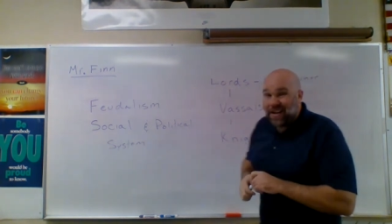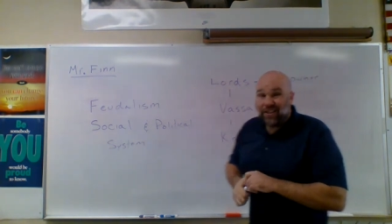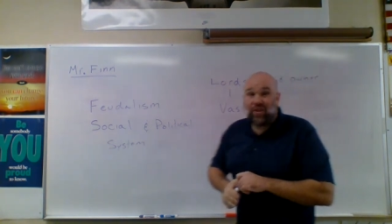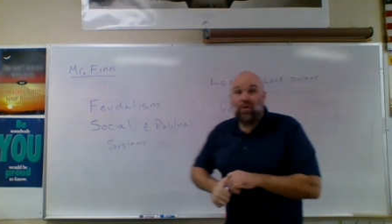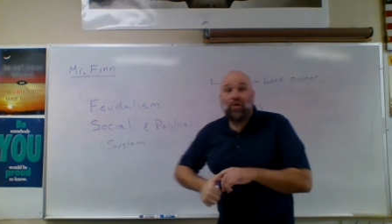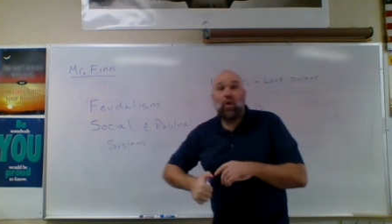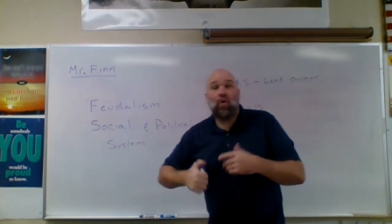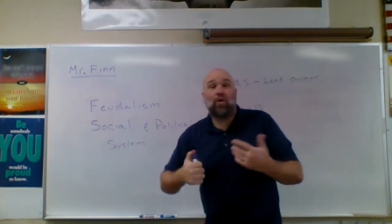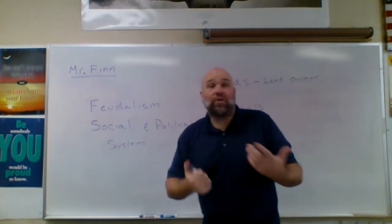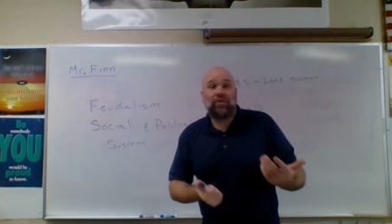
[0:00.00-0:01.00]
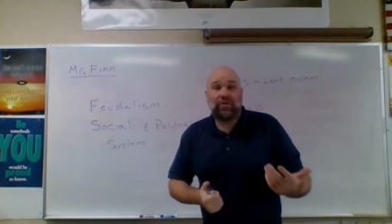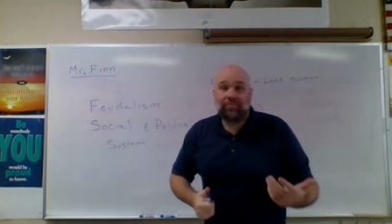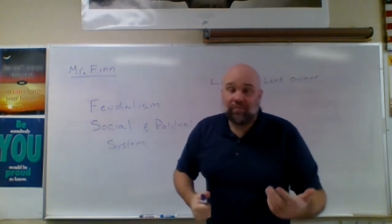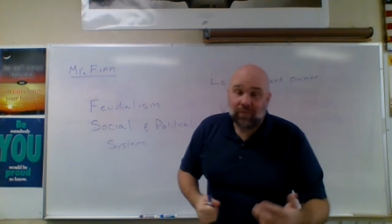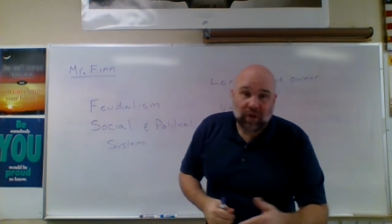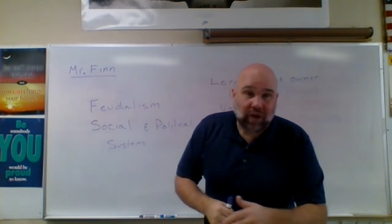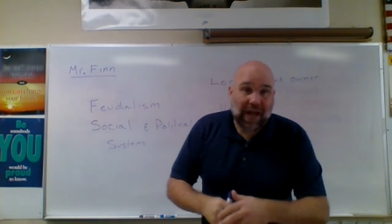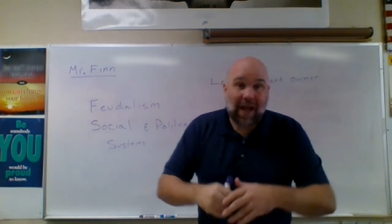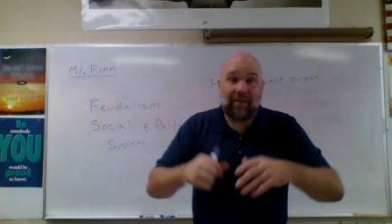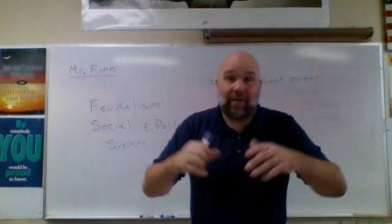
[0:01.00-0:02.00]
So lords could
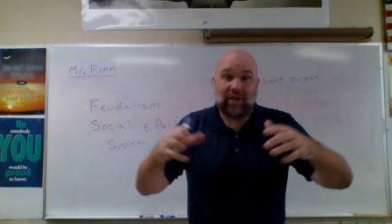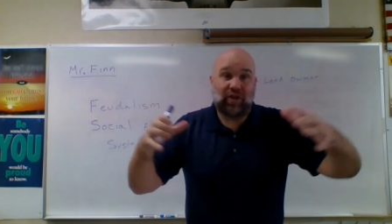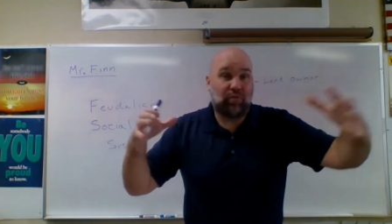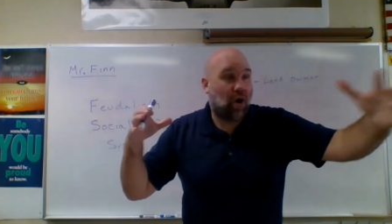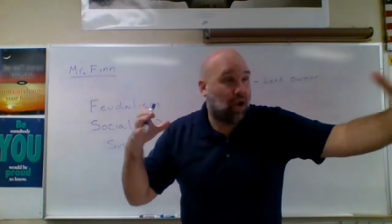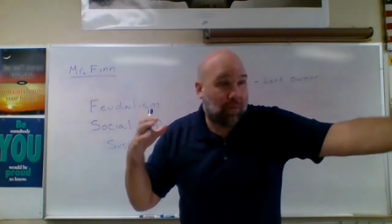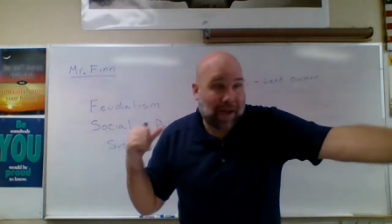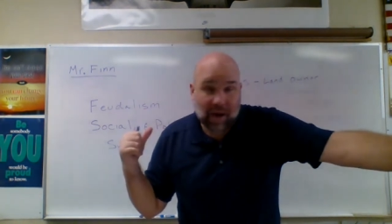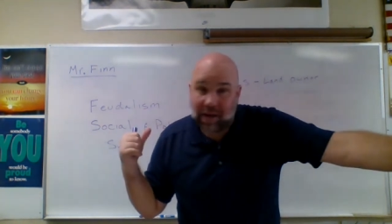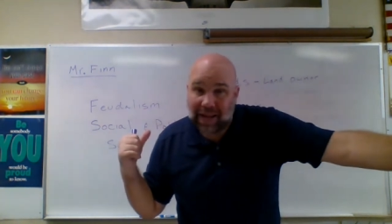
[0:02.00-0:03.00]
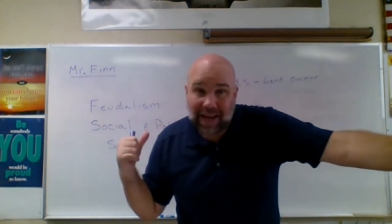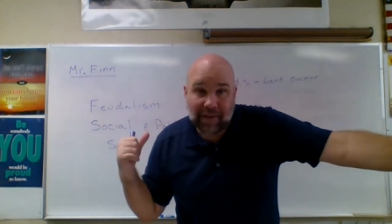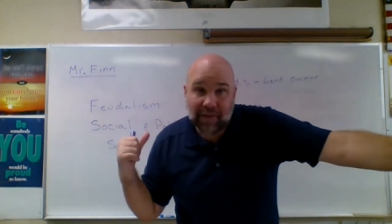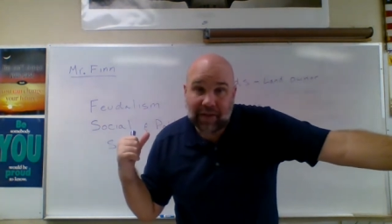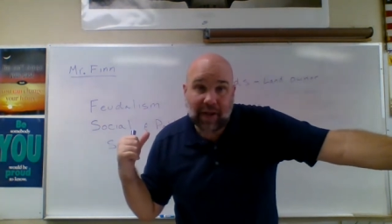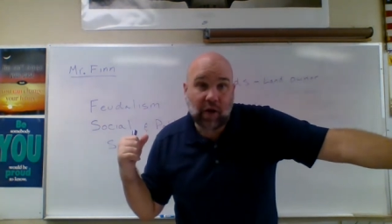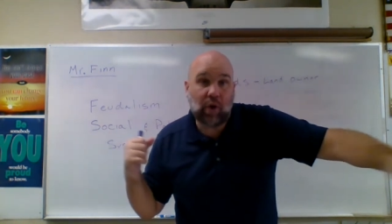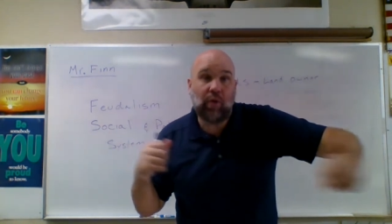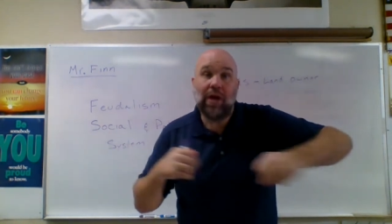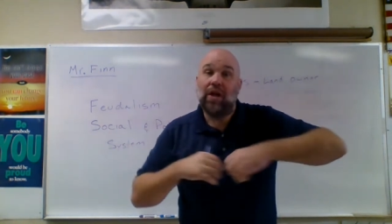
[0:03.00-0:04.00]
have a small amount of land that they
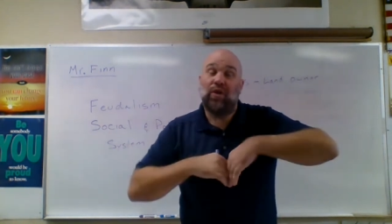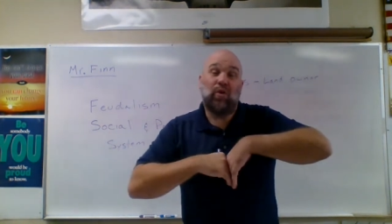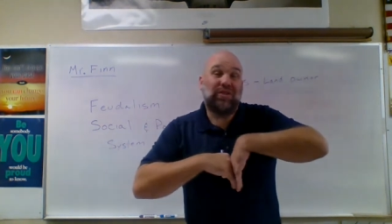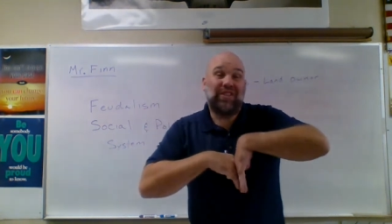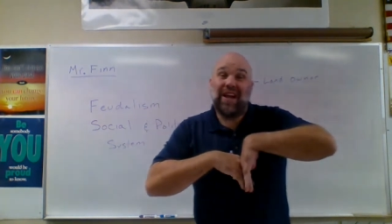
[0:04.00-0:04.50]
own. Lords could